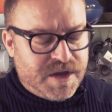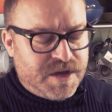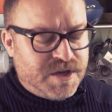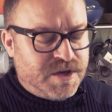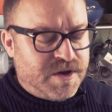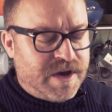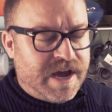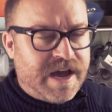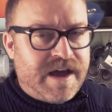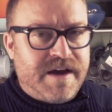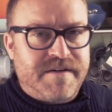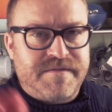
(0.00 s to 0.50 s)

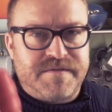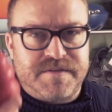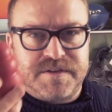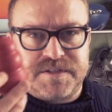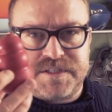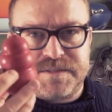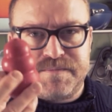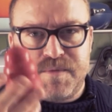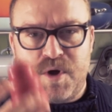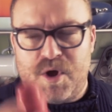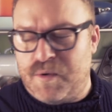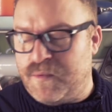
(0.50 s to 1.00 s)
you have a
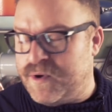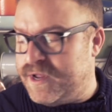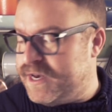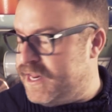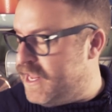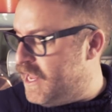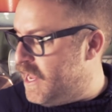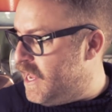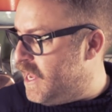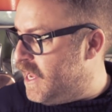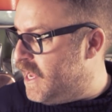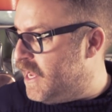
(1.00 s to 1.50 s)
small one
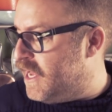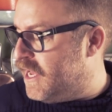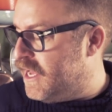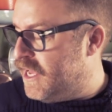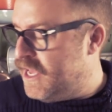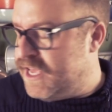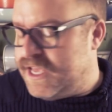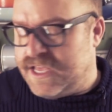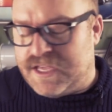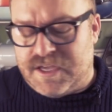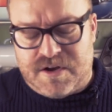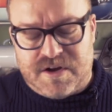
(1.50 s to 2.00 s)
here,
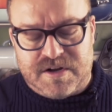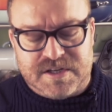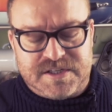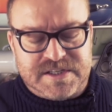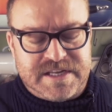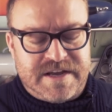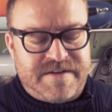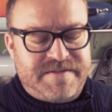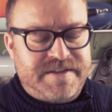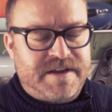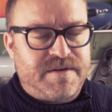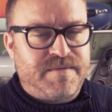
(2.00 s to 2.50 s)
you
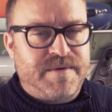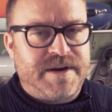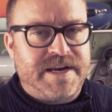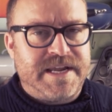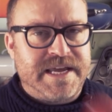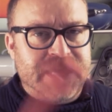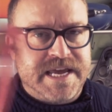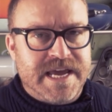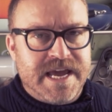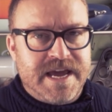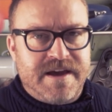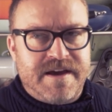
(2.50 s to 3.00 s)
also have that
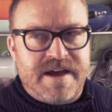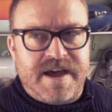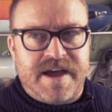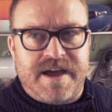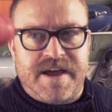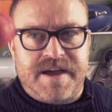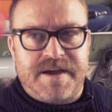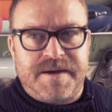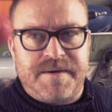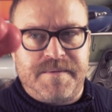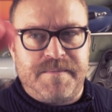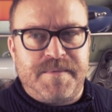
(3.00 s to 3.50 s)
really,
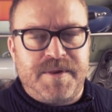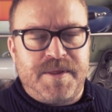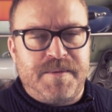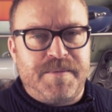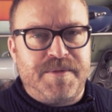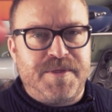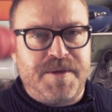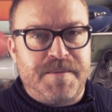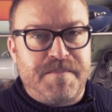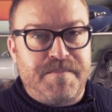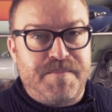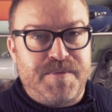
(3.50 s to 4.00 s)

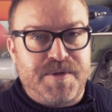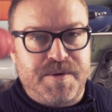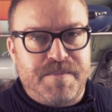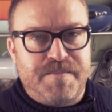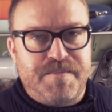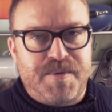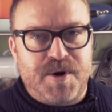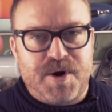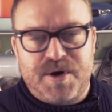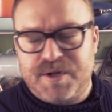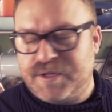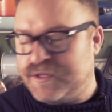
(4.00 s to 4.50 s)
the
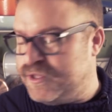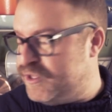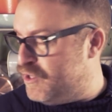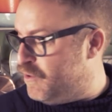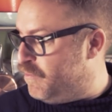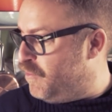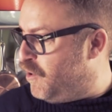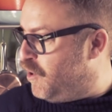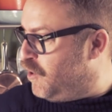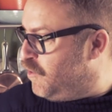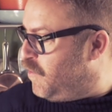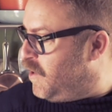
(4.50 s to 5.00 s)

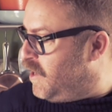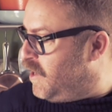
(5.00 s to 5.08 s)
bone